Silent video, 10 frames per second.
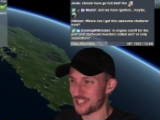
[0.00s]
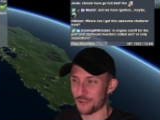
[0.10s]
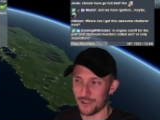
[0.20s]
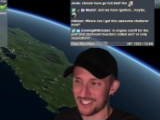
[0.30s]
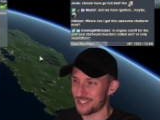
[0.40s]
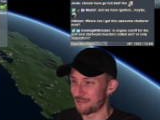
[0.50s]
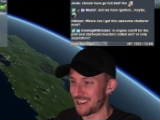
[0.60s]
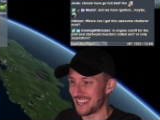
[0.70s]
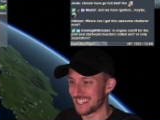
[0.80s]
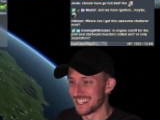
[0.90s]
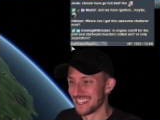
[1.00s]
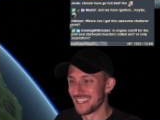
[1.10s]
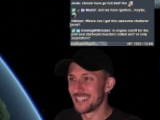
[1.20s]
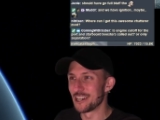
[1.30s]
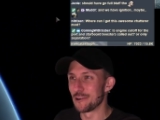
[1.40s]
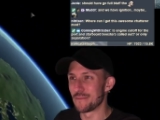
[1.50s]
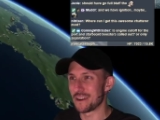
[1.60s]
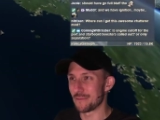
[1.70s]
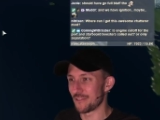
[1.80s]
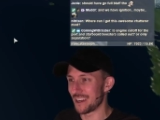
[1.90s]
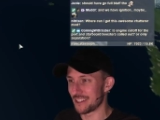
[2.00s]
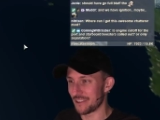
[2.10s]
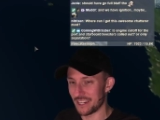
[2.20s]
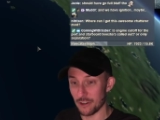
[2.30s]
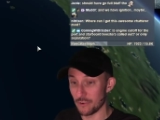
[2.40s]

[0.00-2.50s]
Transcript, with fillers: thrust to weight than I'm rocking right here.